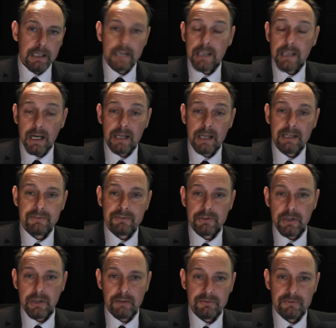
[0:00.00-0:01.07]
At the high-level
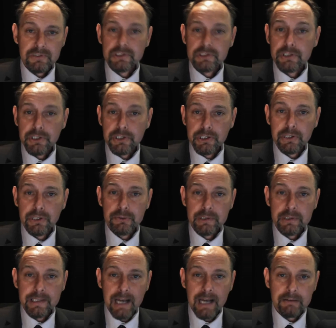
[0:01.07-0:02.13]
conference,
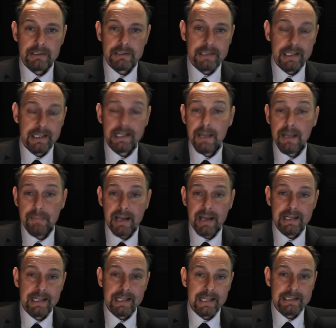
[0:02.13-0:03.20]
Youth Guarantee
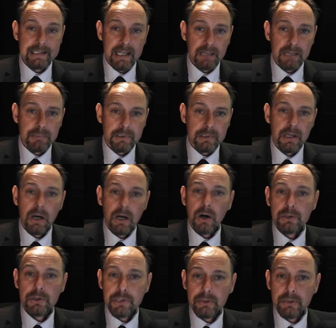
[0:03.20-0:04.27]
Making It Happen,
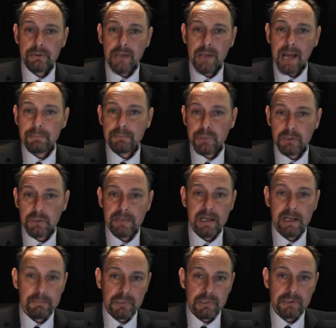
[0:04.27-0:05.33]
on youth
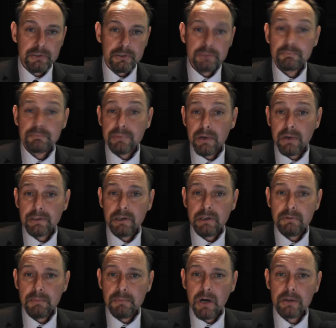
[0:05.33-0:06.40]
employment in Brussels,
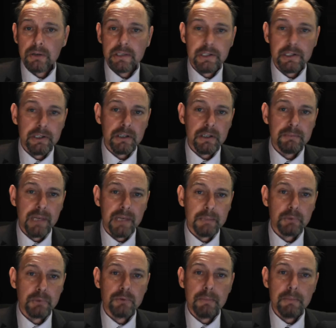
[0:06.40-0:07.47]
Barroso remarked that young
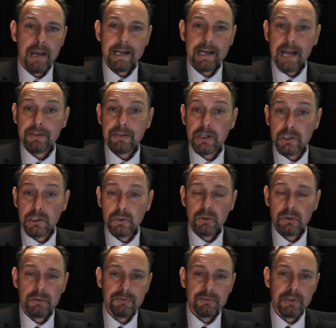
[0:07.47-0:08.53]
people remain at the
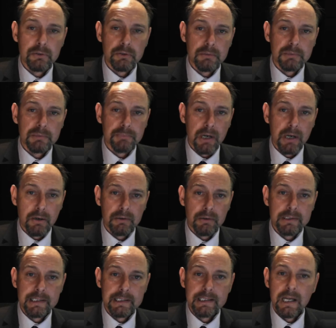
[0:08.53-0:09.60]
core of Europe's
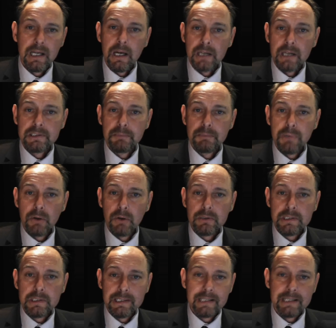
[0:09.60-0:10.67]
priorities as the
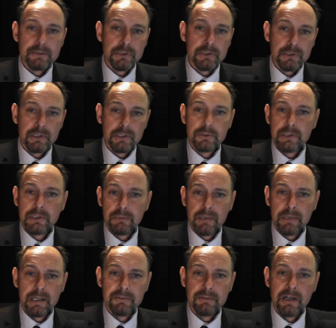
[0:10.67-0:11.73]
bloc still struggles to
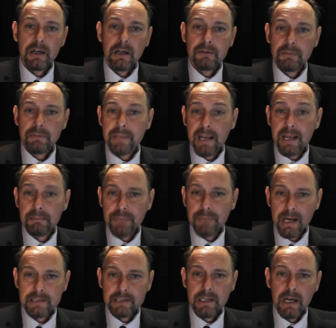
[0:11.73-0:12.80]
recover from the
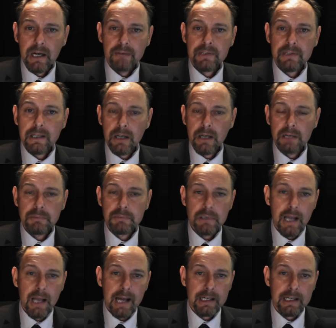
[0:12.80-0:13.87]
impact of the
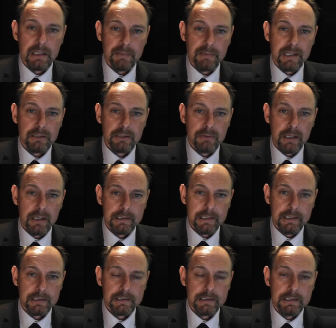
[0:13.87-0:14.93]
global economic
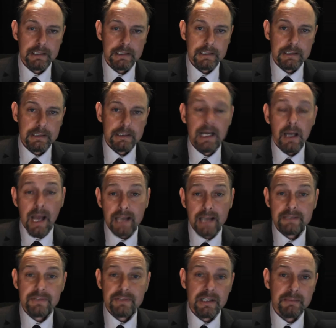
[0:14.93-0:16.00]
crisis.
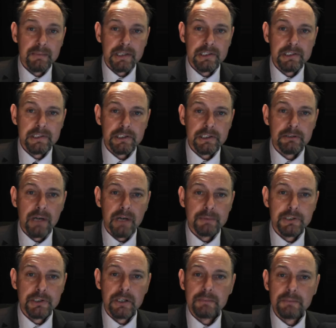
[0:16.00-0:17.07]
Head of the Commission
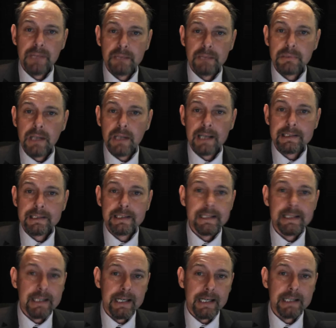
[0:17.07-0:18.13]
described young people as the
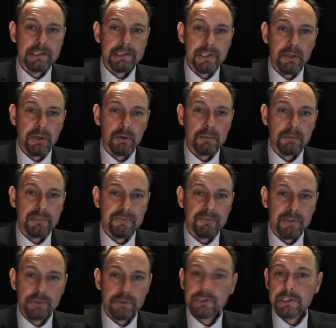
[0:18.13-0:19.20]
key to Europe's
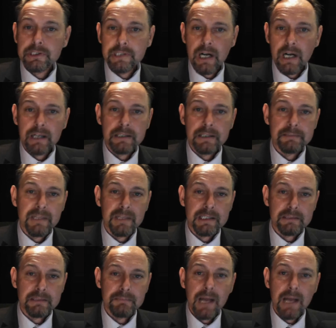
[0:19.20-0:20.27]
future
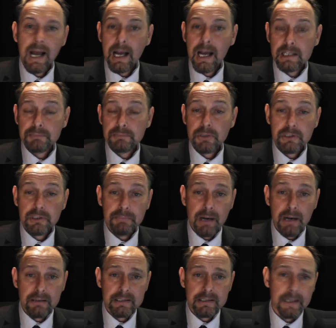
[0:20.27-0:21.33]
dynamism and
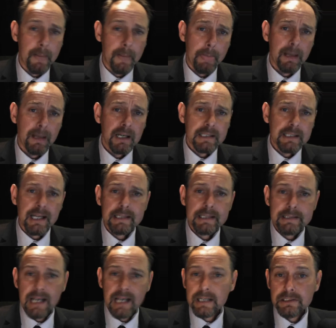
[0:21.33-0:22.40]
prosperity. Their
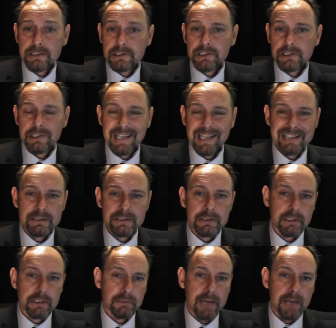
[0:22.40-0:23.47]
talents, skills
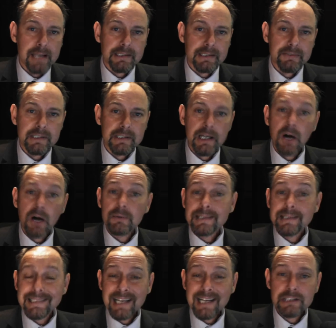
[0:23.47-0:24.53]
and creativity are
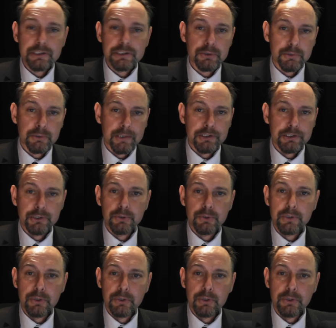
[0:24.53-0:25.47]
essential to ensure